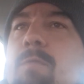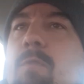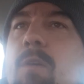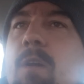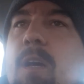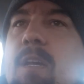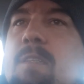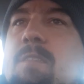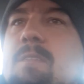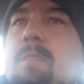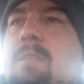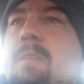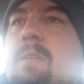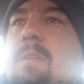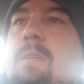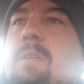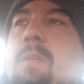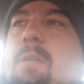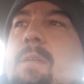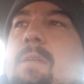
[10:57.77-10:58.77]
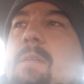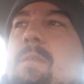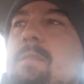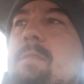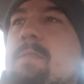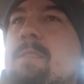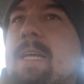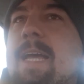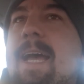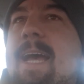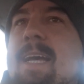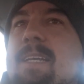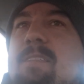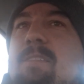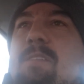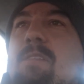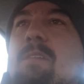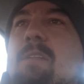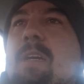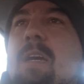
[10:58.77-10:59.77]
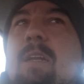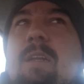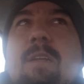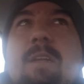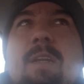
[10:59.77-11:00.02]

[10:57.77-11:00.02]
for us to ask the United